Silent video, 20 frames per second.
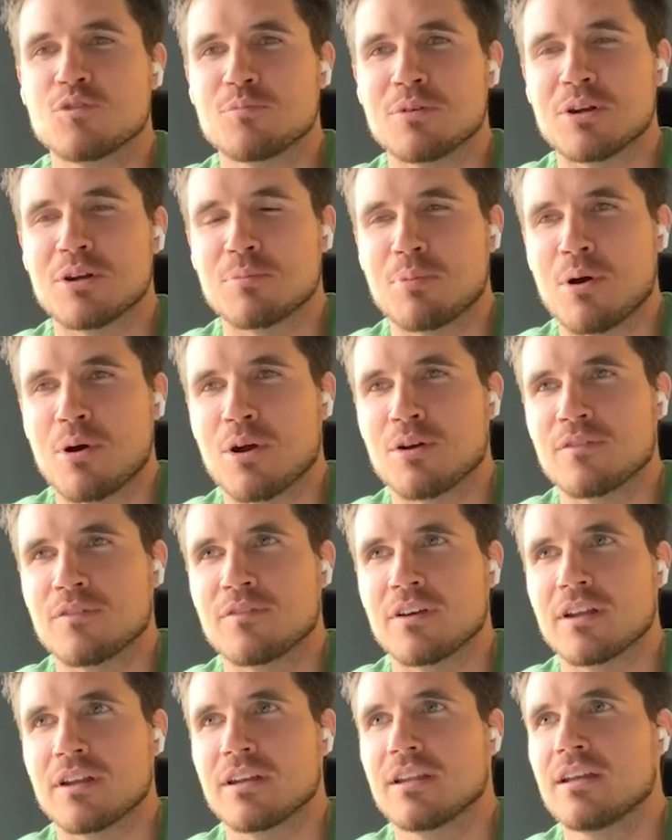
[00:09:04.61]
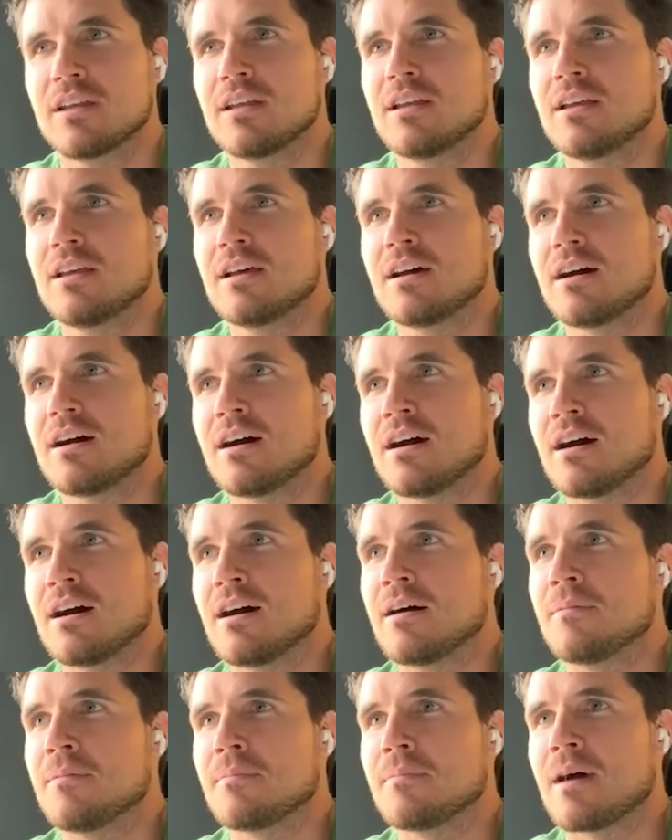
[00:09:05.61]
have been a part of it.
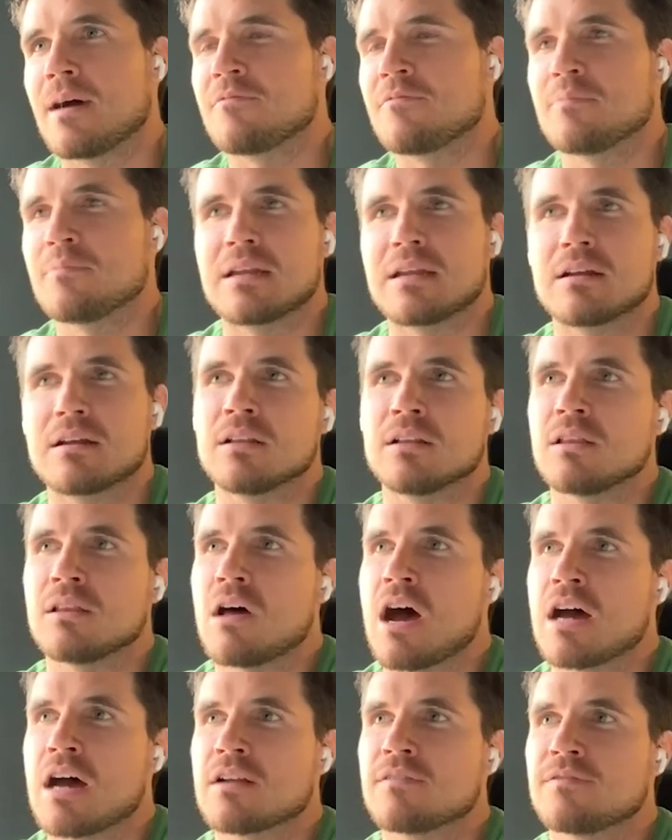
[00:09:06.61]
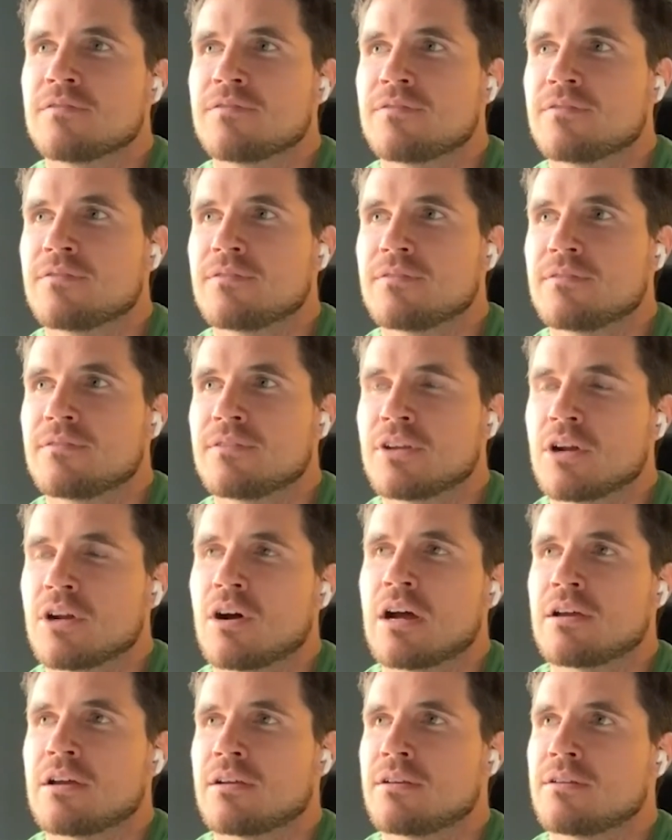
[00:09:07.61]
I've met a lot of, you
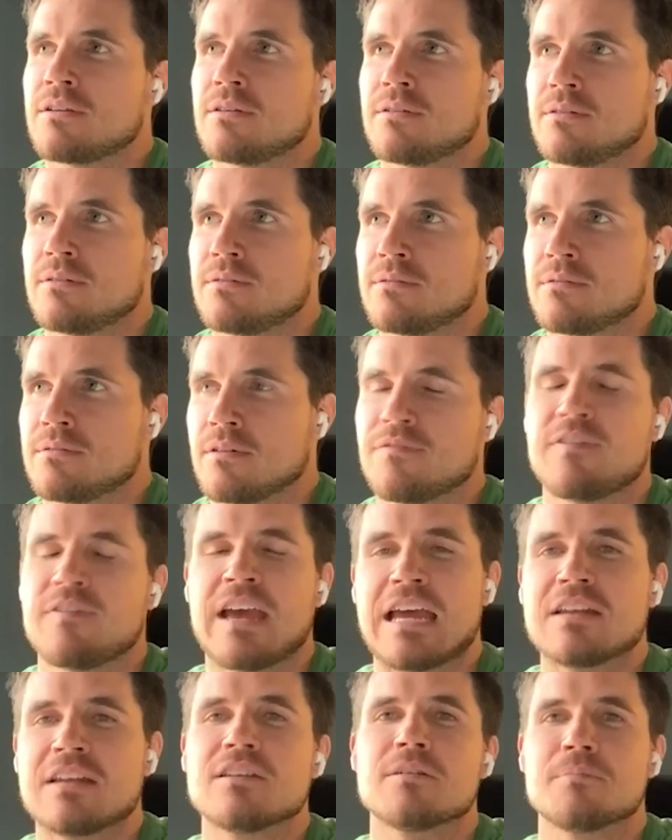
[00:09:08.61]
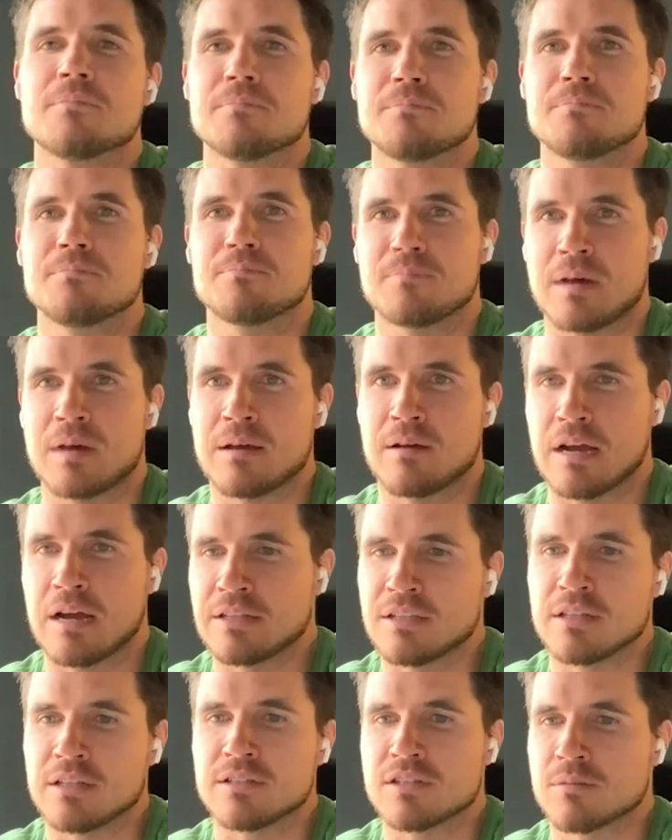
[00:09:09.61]
know, the fandom. I
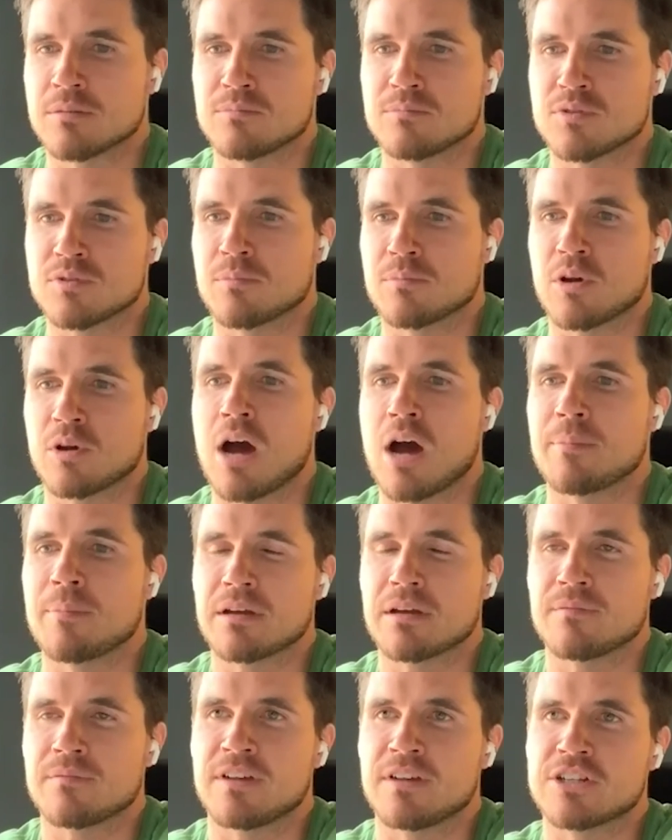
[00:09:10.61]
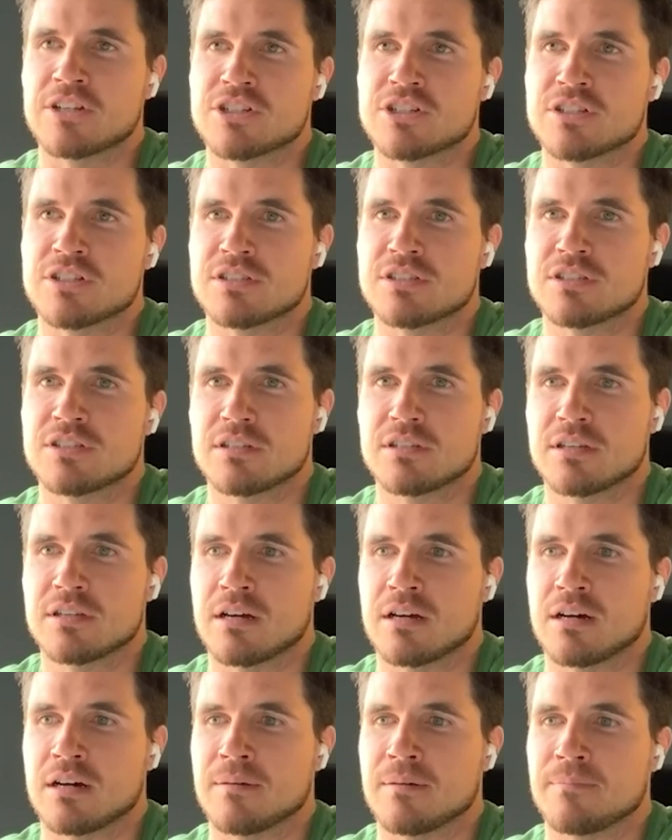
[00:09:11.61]
did some comic conventions,
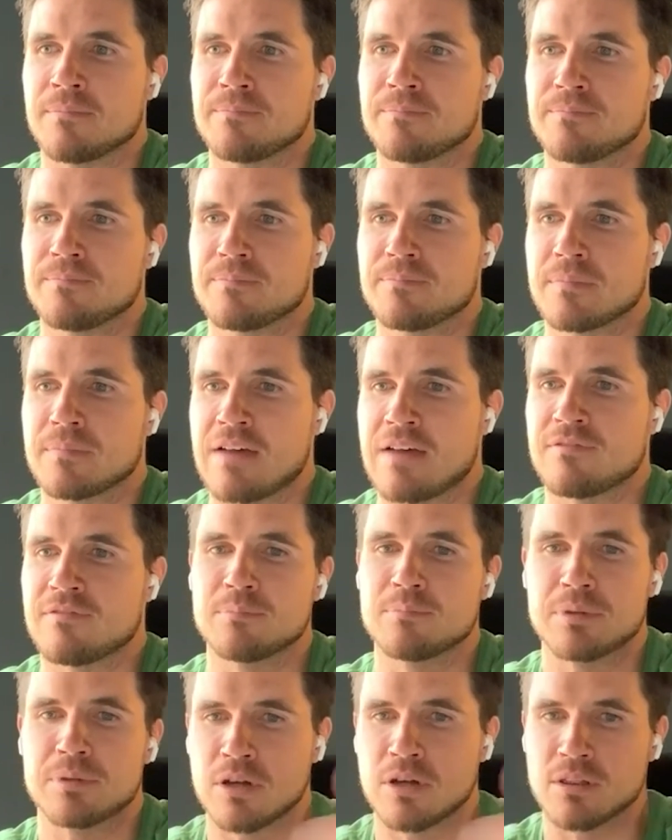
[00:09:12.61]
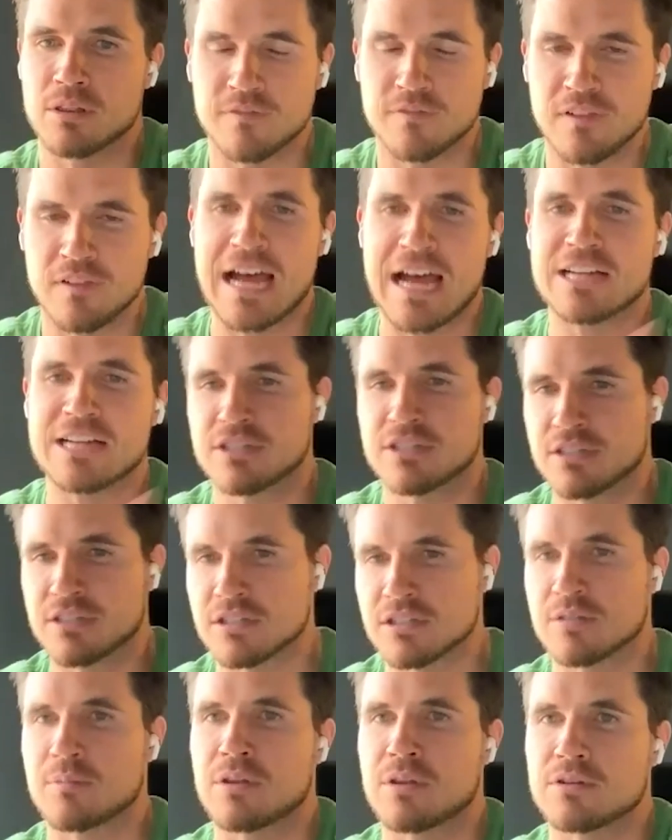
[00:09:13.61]
having been on The Flash and
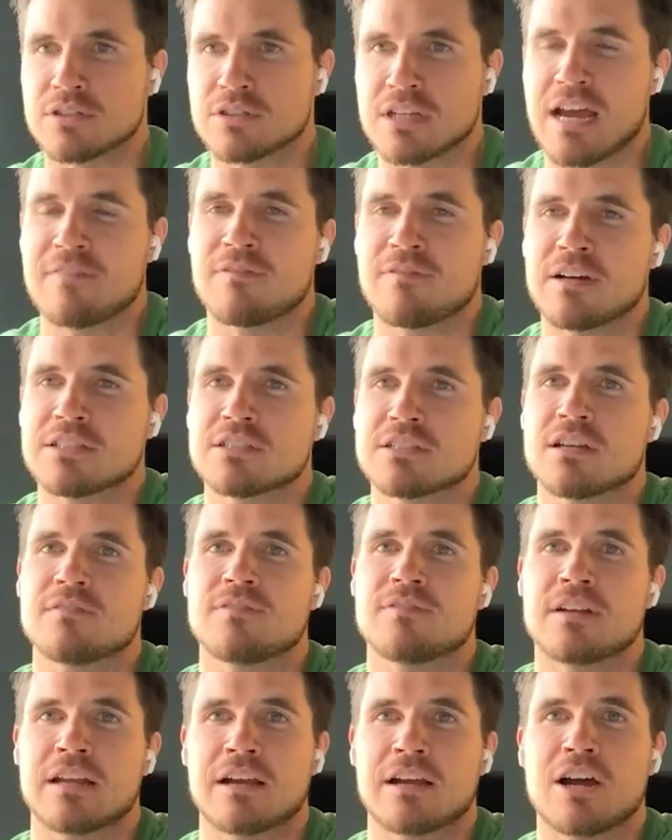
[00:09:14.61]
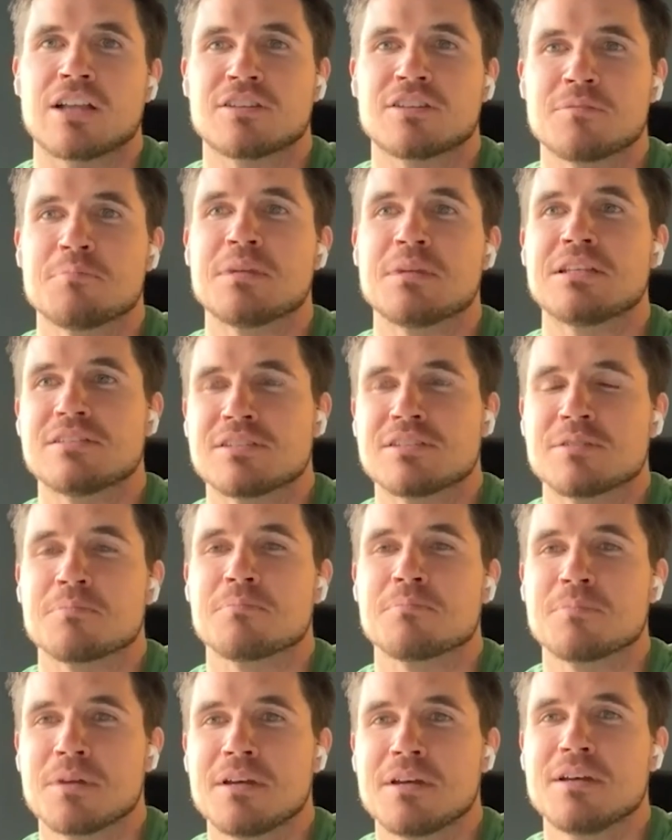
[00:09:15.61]
done some other sci-fi stuff, and I got to meet
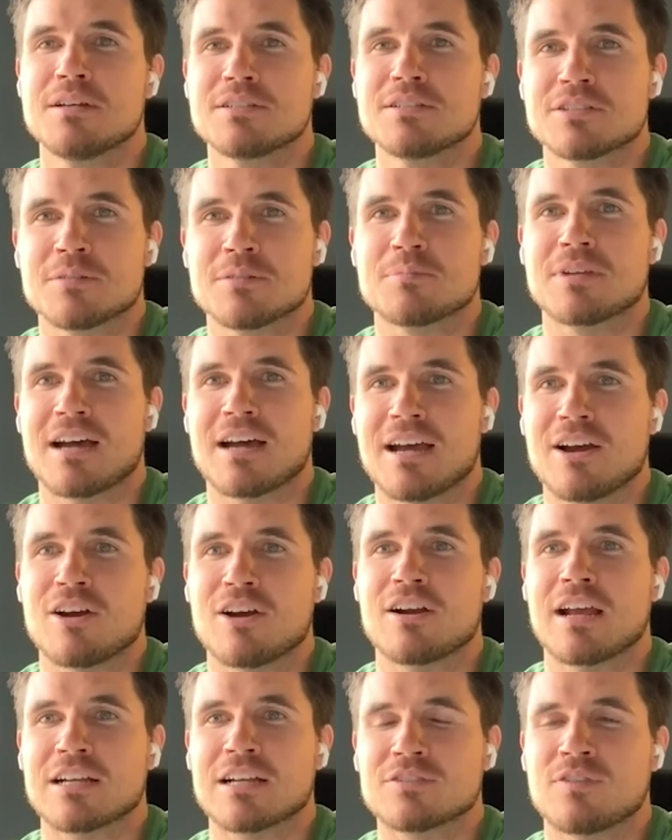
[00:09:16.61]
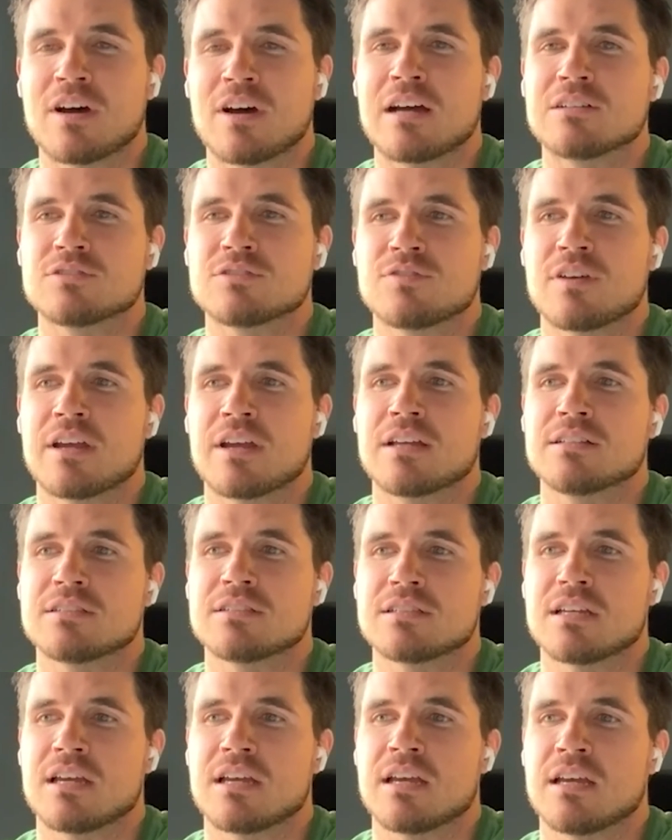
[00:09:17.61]
some diehard X-Files
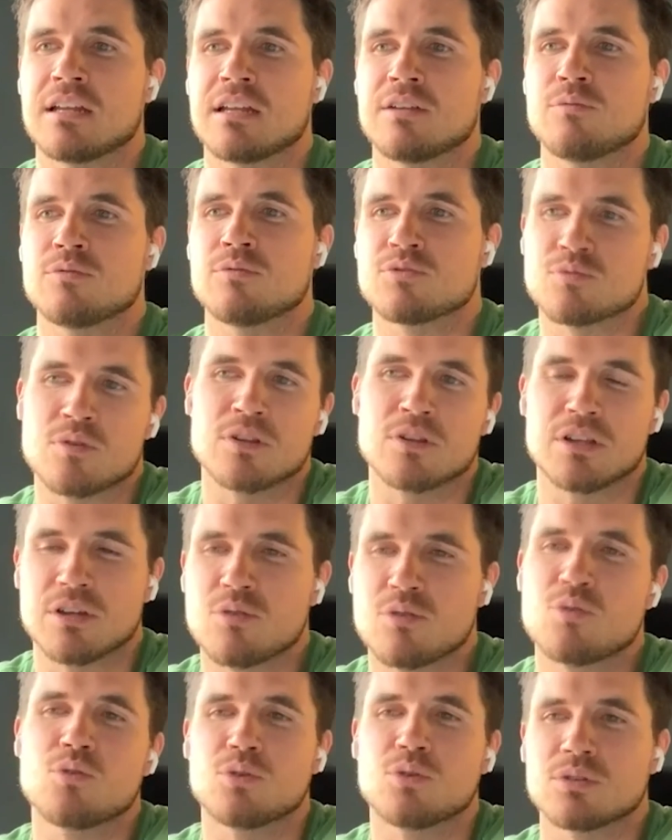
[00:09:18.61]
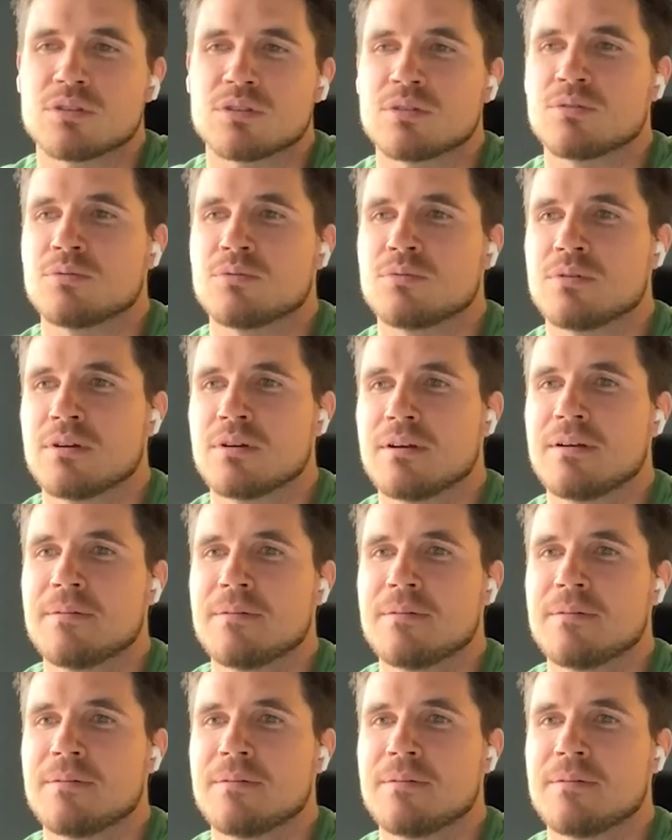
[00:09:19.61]
fans, and it was really cool to,